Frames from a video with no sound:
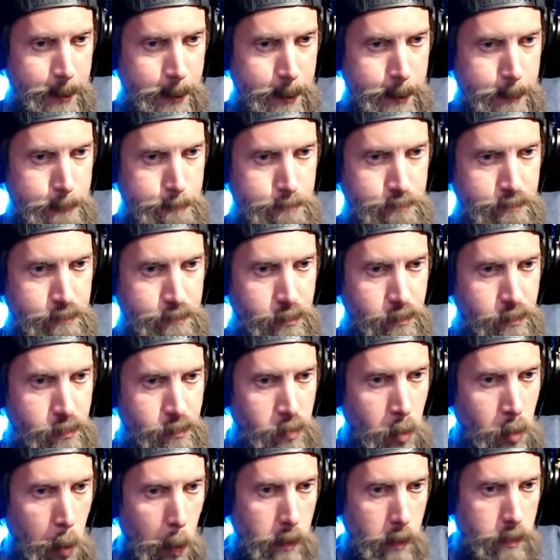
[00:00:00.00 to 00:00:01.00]
Um,
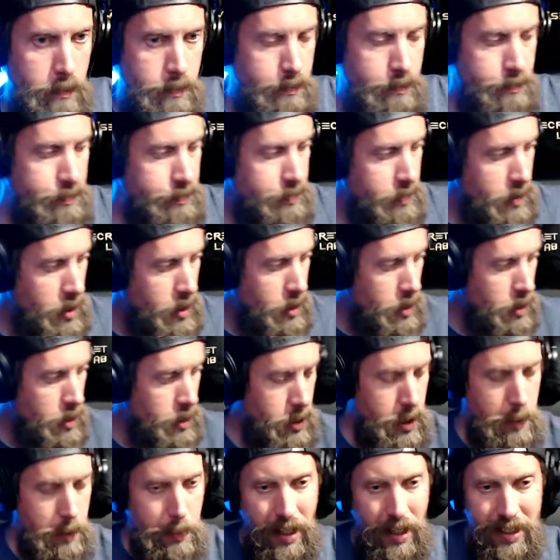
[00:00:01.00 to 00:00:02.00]

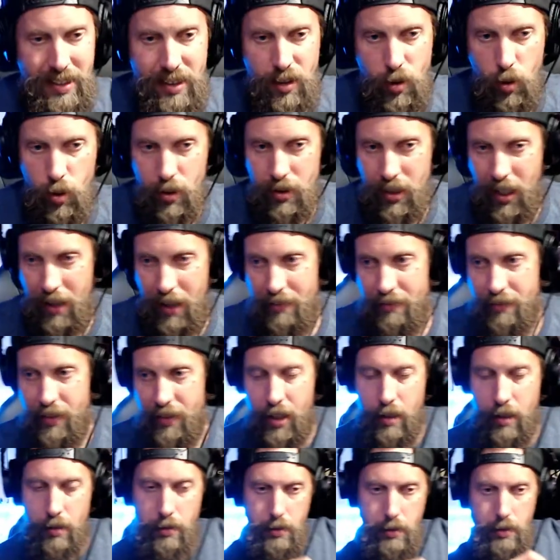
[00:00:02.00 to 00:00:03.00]
the best stools
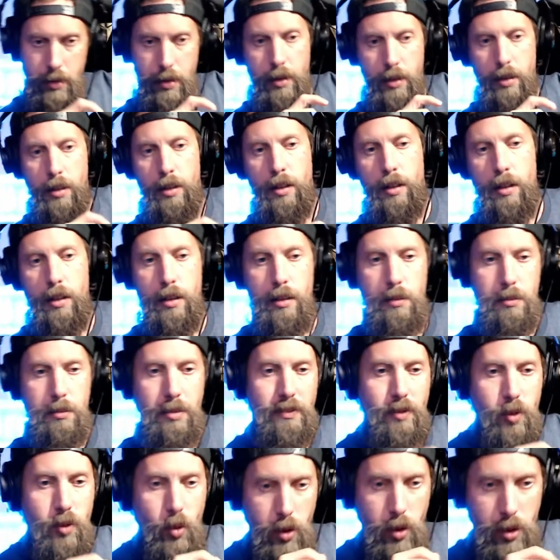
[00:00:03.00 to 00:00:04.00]
I've found
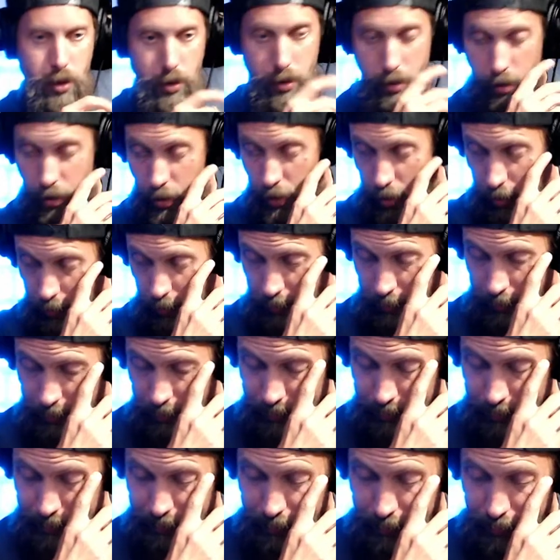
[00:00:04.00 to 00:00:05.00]
before
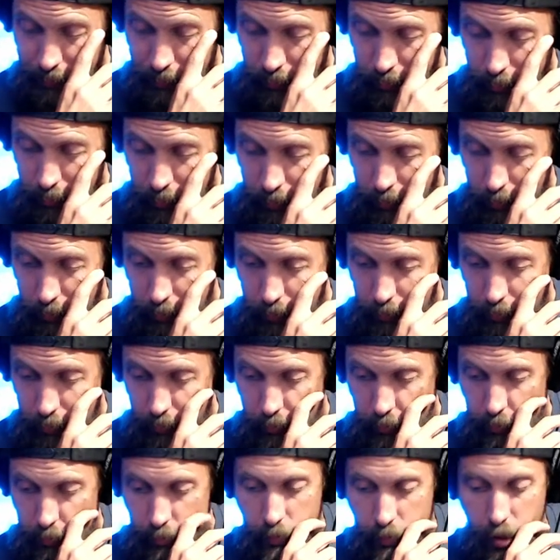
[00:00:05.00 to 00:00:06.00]
um,
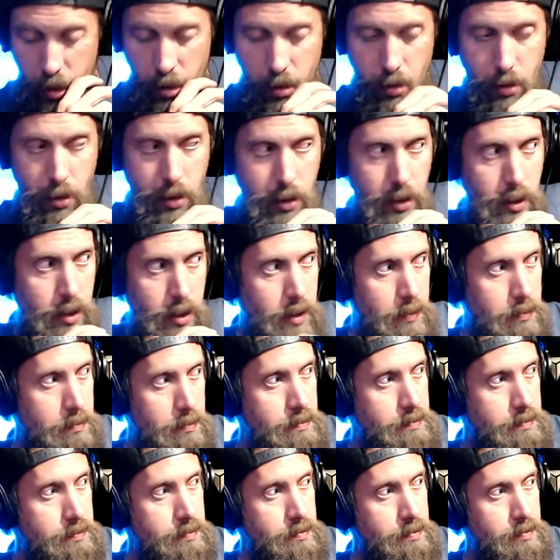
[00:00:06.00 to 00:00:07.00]
are
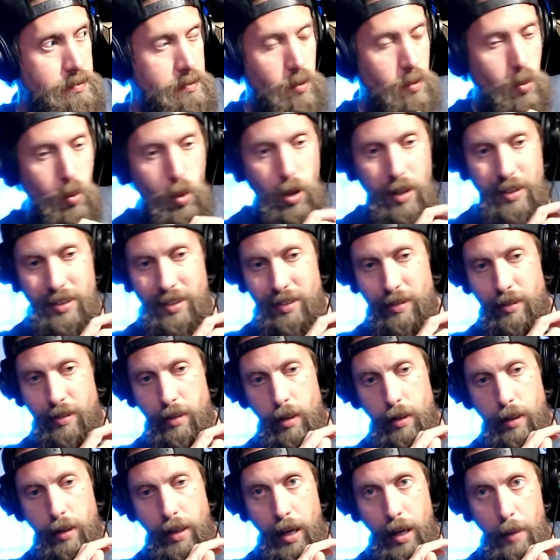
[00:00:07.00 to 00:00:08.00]
um, ones
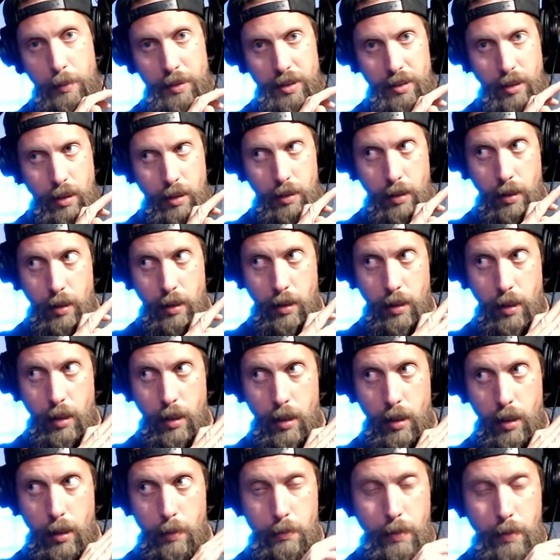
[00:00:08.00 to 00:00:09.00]
that are on
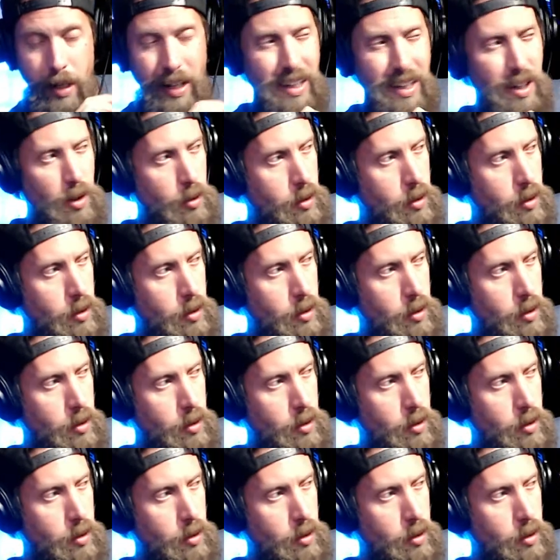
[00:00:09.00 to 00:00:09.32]
Amazon.com.